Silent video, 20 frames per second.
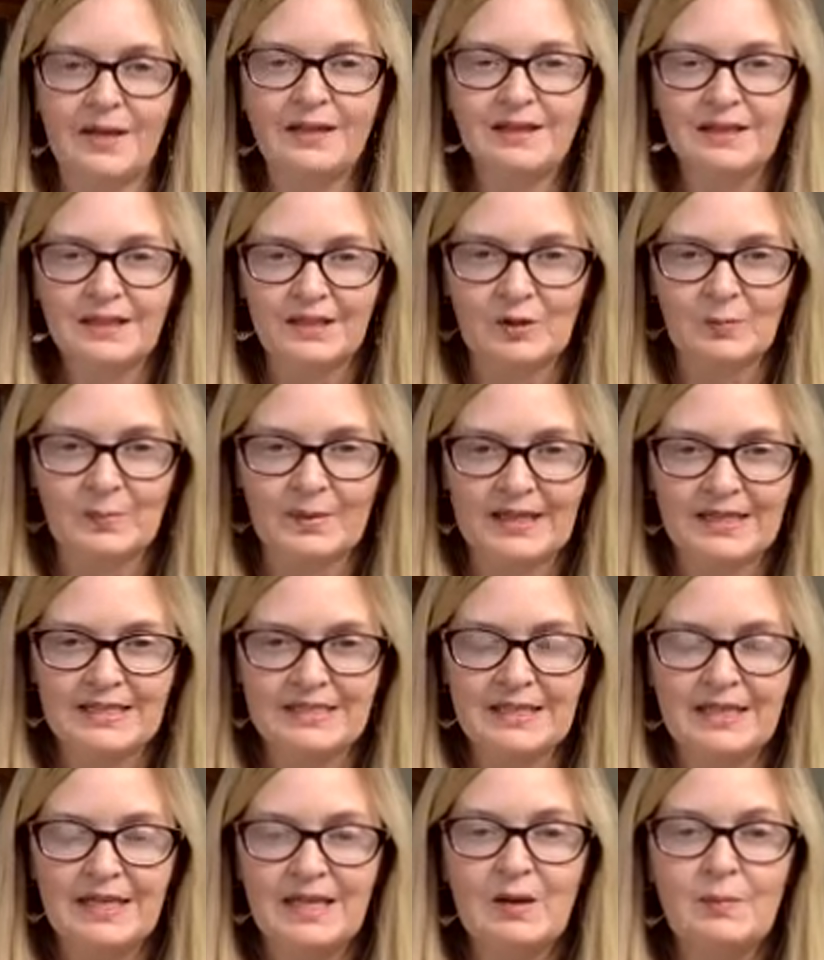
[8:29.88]
a little bit.
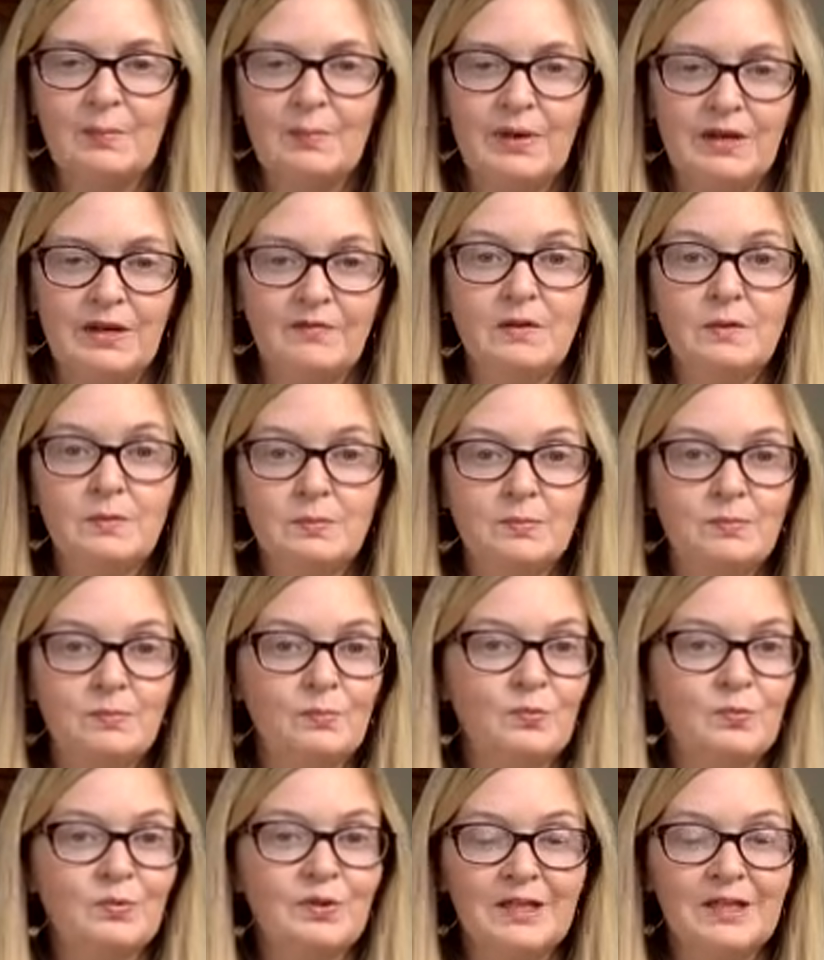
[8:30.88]
But if you
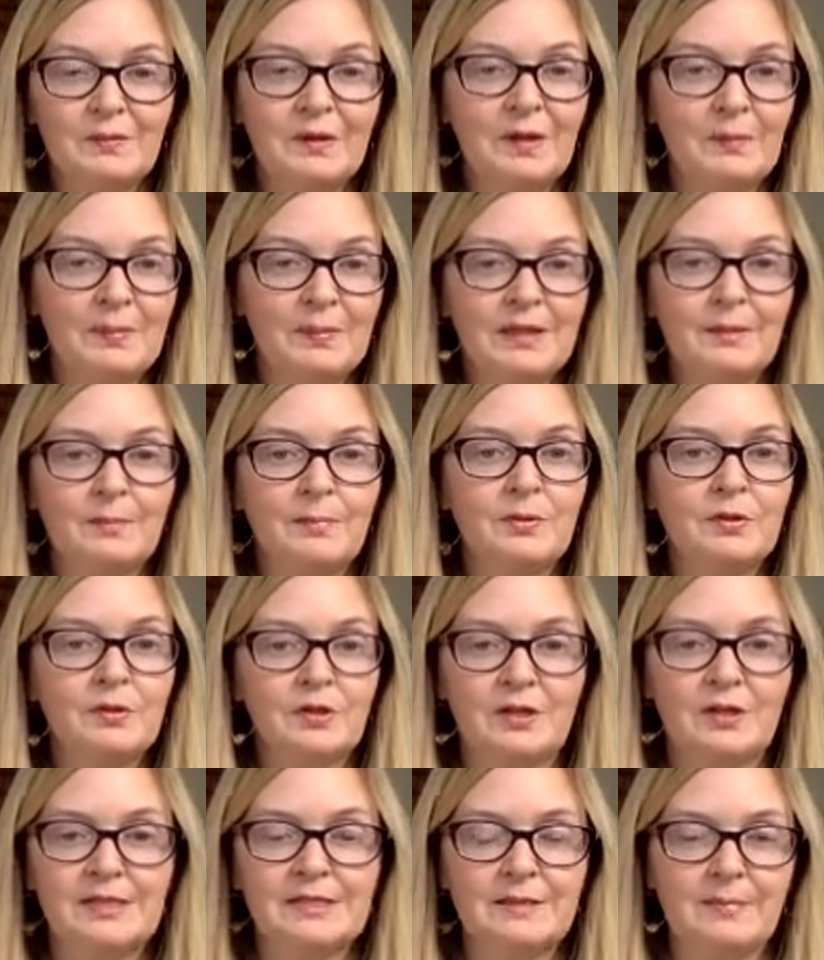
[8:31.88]
really want to be a
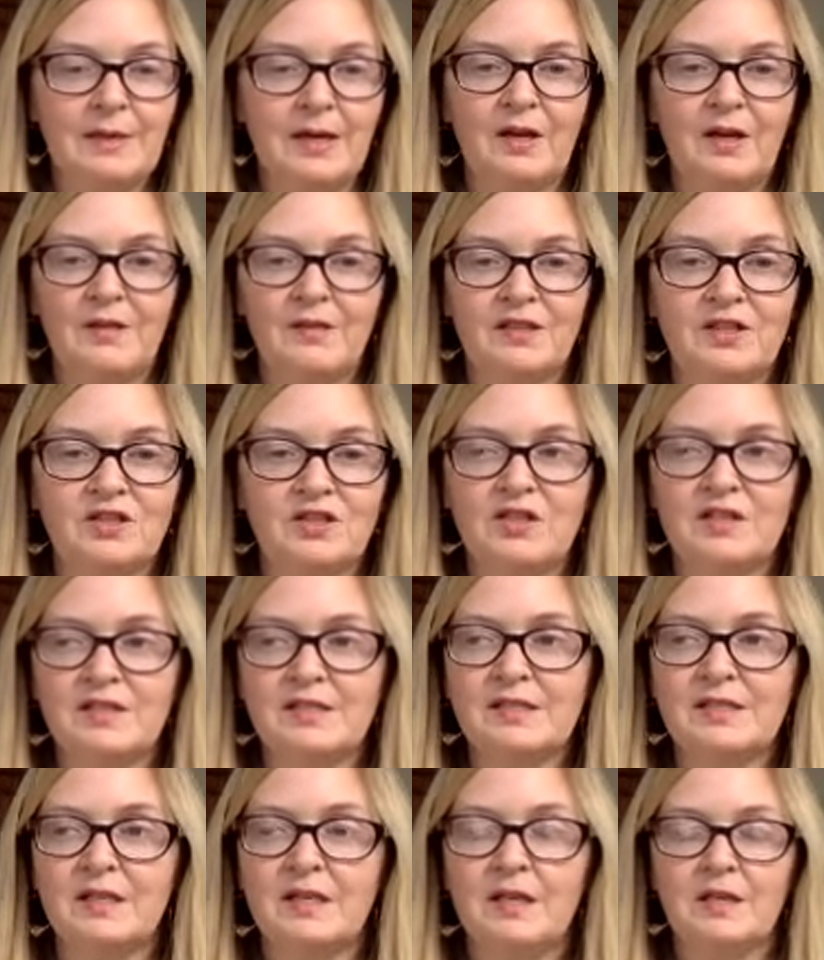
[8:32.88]
purist about it, then
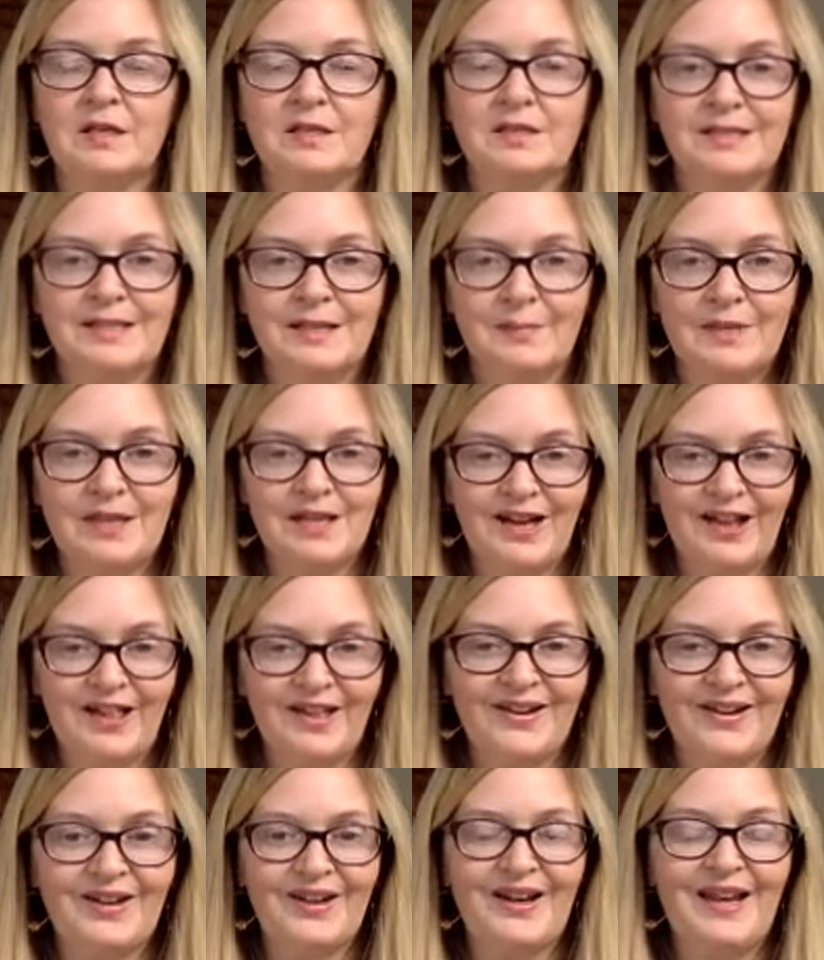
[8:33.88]
just skip the
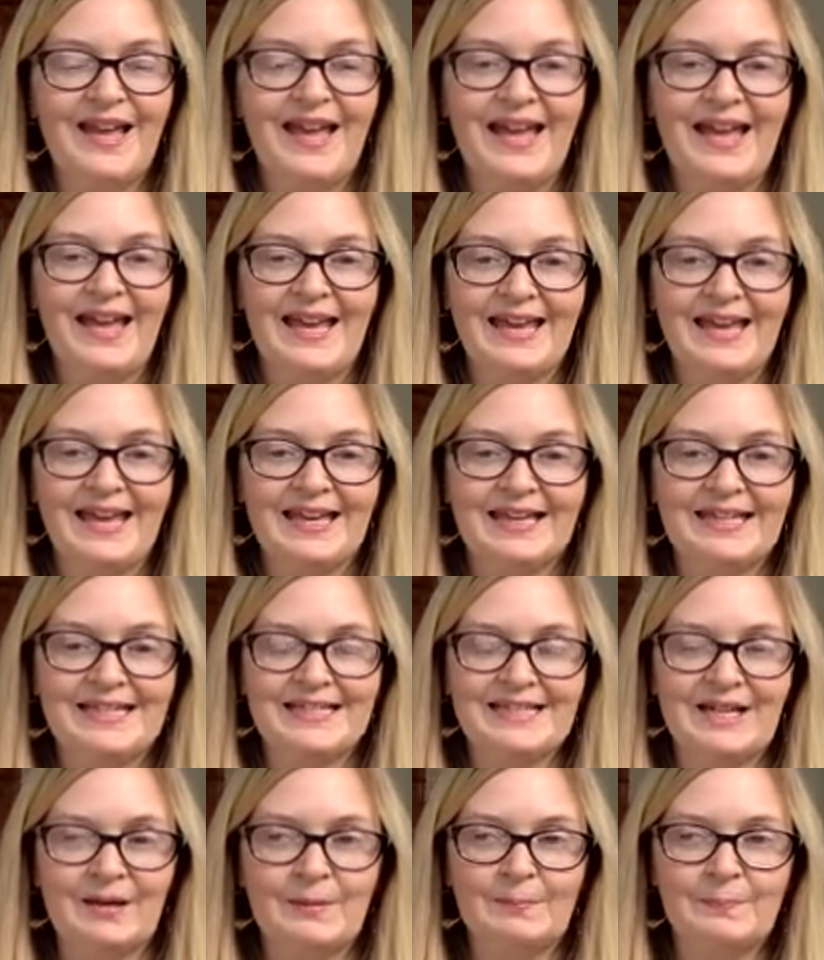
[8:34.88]
color and
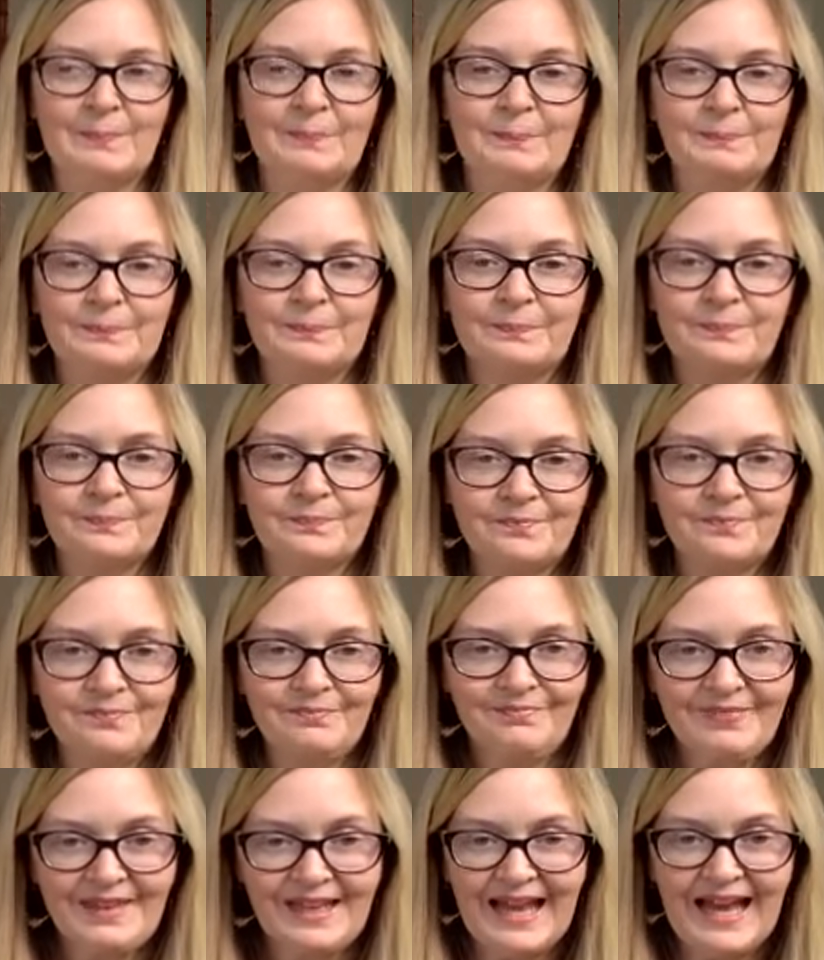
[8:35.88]

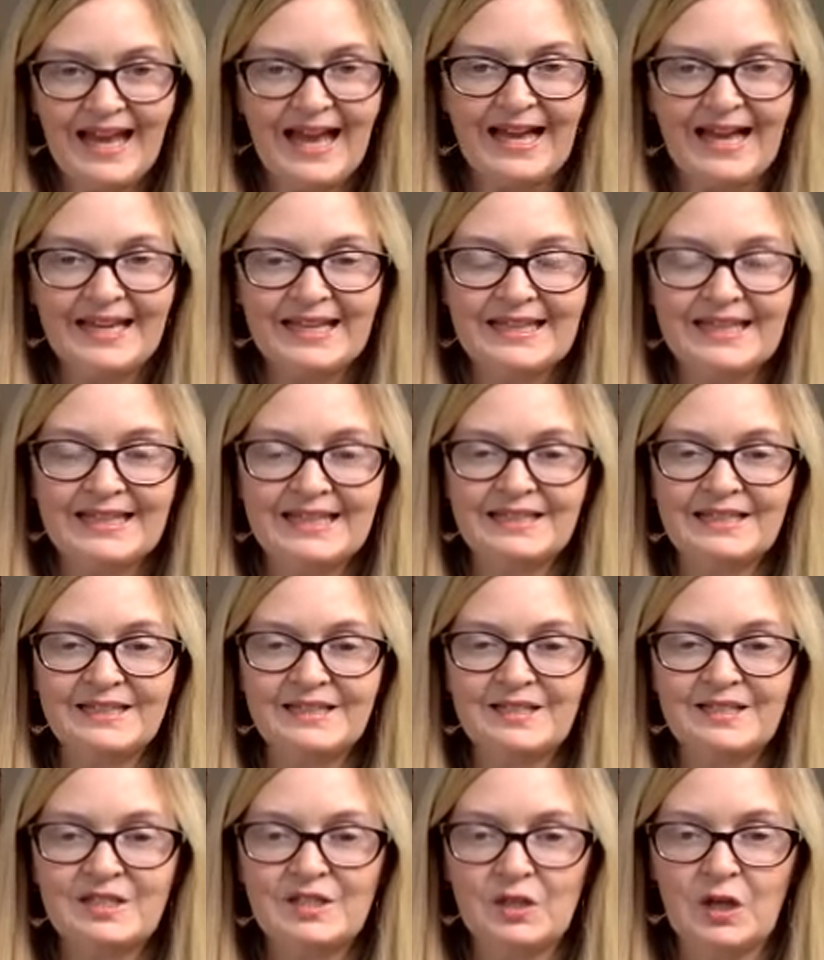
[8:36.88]
add in
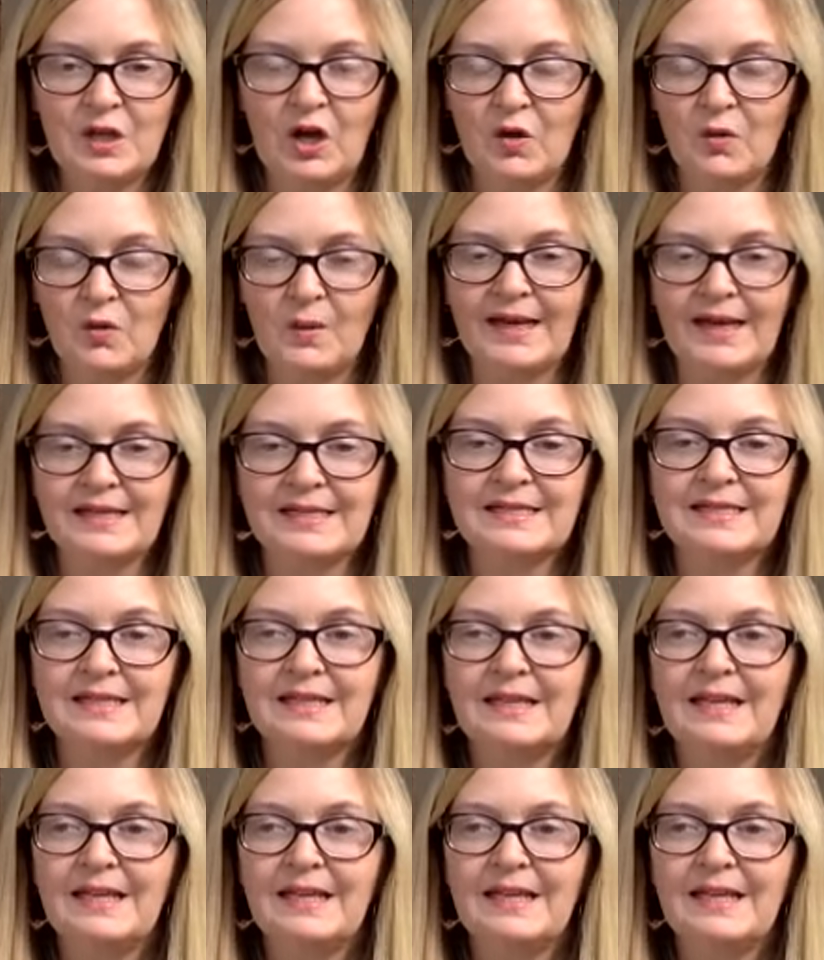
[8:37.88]
all white.